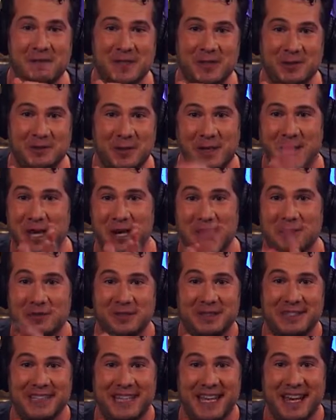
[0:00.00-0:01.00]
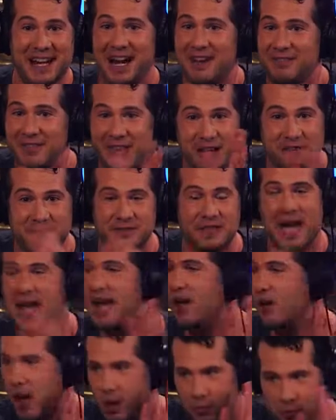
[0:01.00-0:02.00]
this week. I don't really care. I've let it fly.
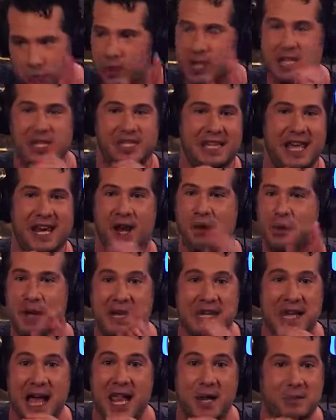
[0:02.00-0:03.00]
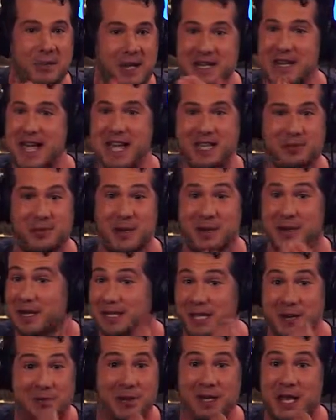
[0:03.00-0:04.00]
I'll, I'll reset. I'll recalibrate next week
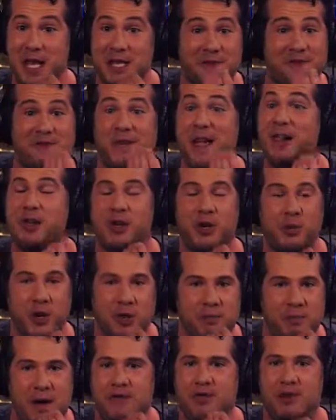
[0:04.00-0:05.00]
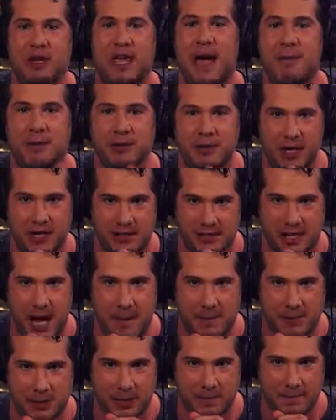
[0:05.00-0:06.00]
because I realize failure with my vocabulary is an
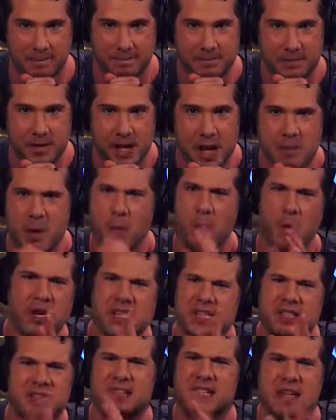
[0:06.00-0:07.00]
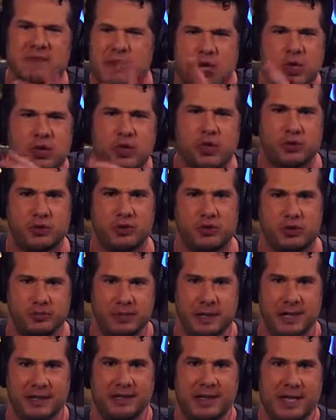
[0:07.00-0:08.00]
option. But what does living your truth
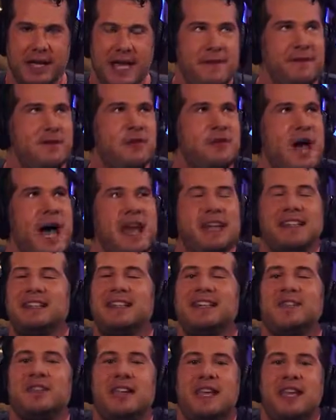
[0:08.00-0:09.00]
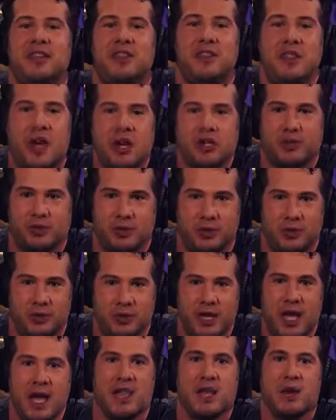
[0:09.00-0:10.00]
mean if you're not living in the
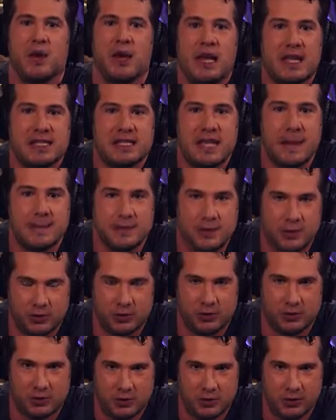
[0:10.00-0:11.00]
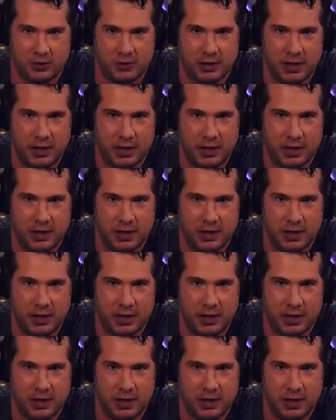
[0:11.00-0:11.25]
truth? There is absolute truth.